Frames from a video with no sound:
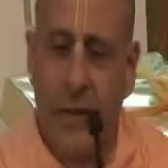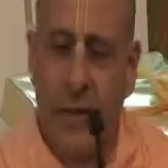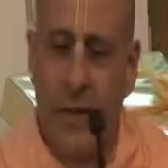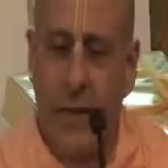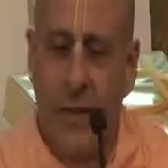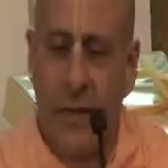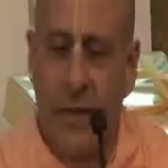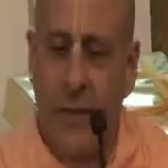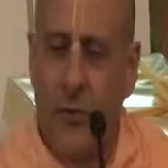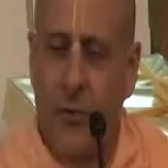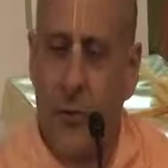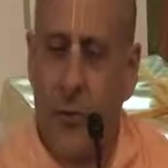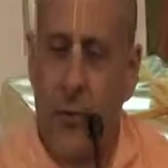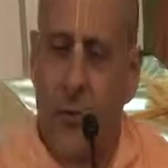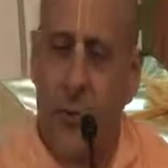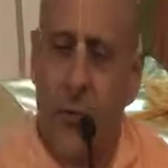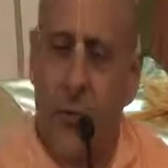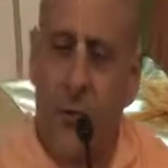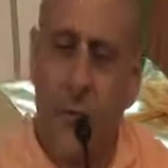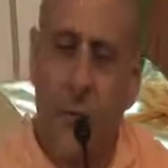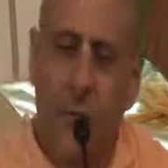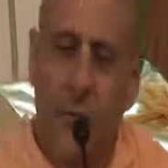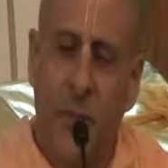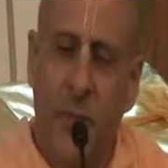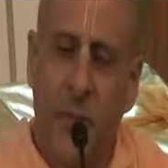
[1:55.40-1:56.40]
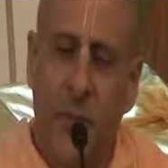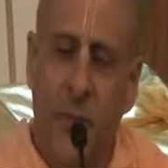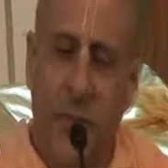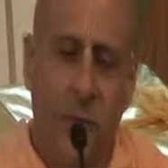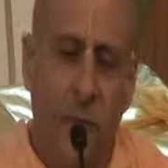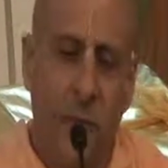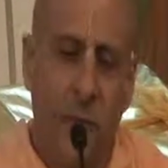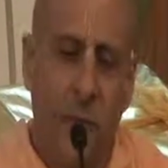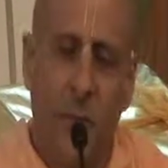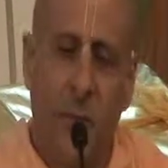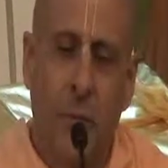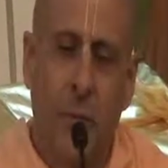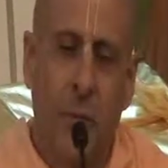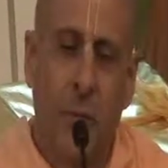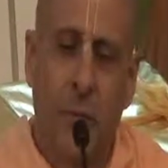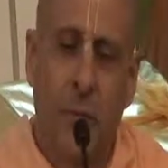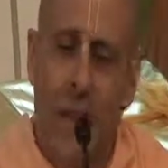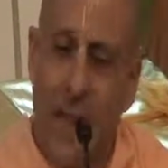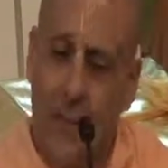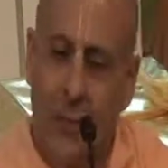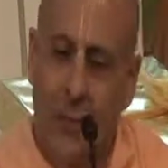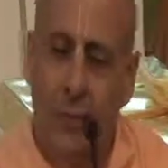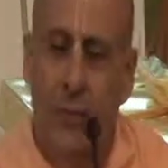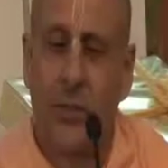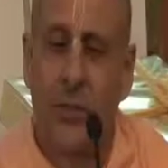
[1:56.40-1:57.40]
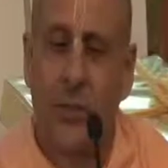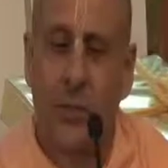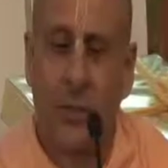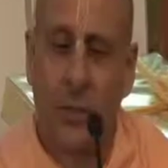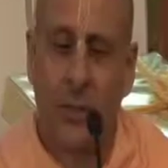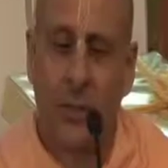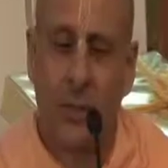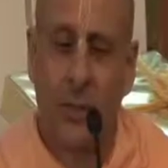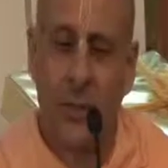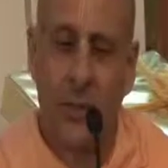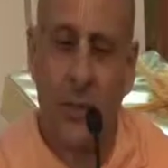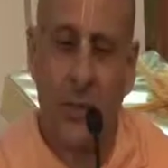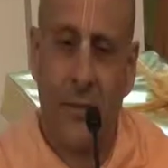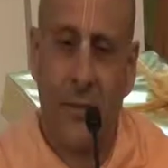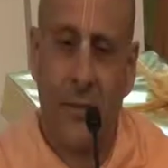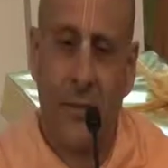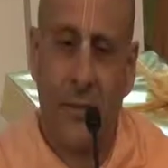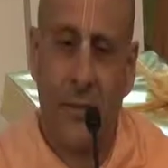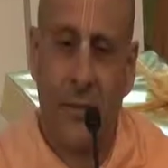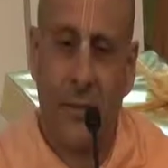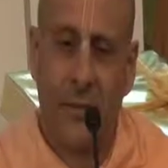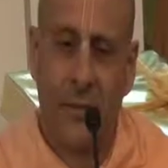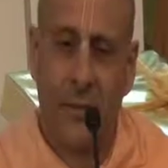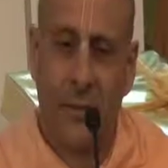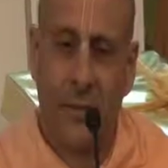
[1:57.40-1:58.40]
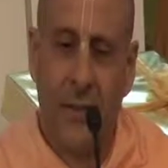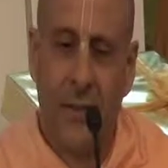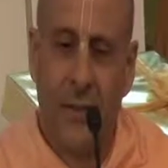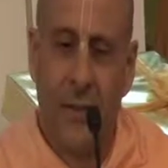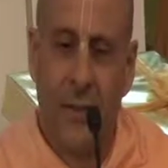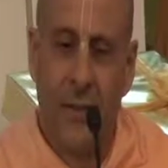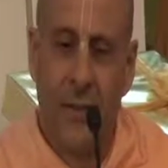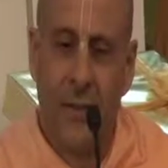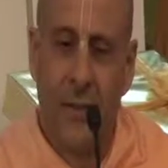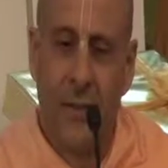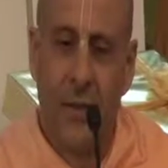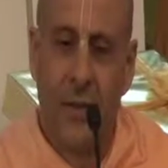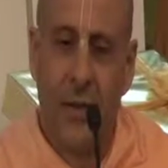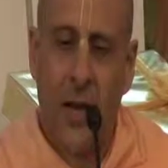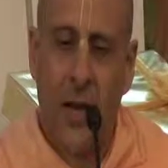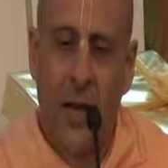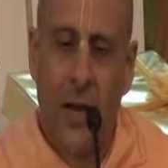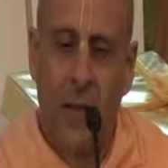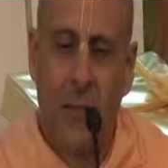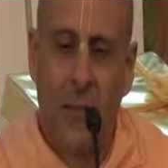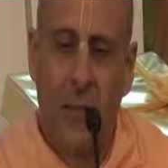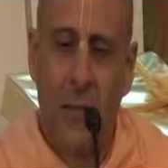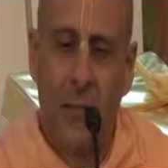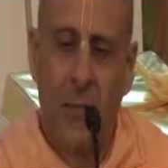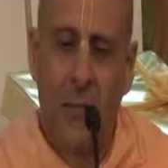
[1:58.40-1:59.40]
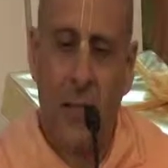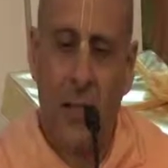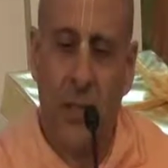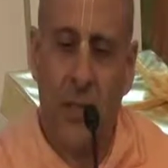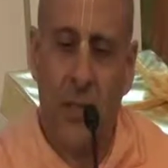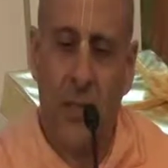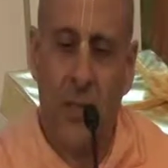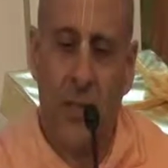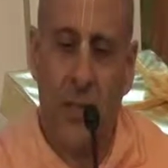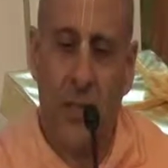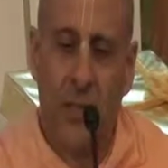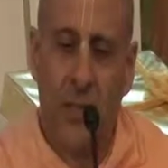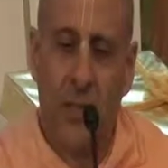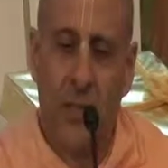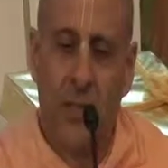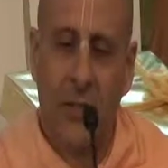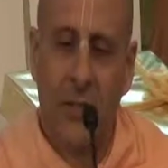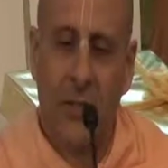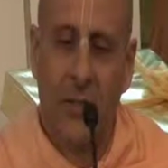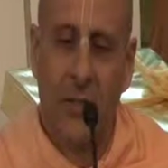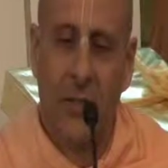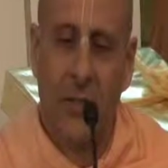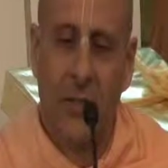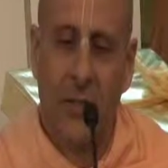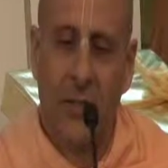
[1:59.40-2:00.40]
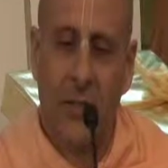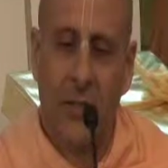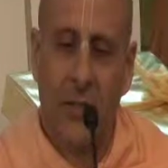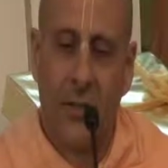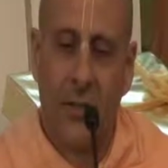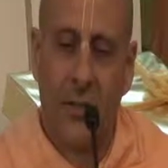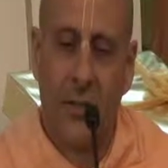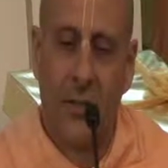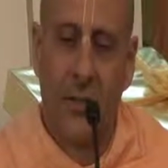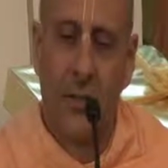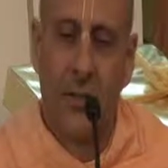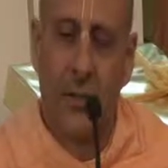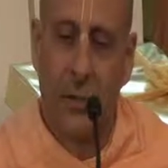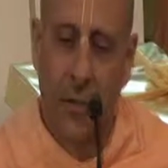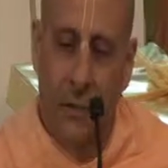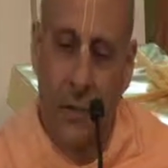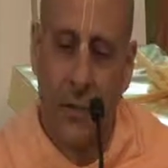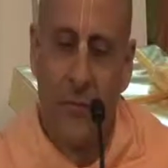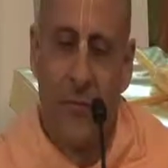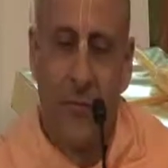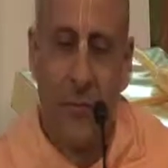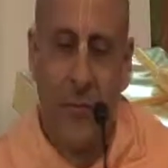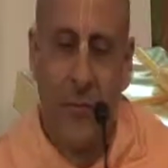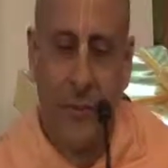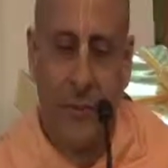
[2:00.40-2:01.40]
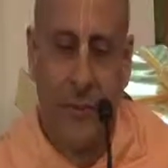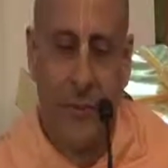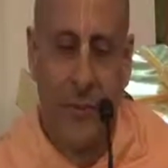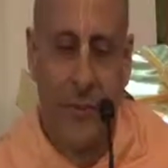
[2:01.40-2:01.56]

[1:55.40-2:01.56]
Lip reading: And in order to be a real master, you have to be a servant.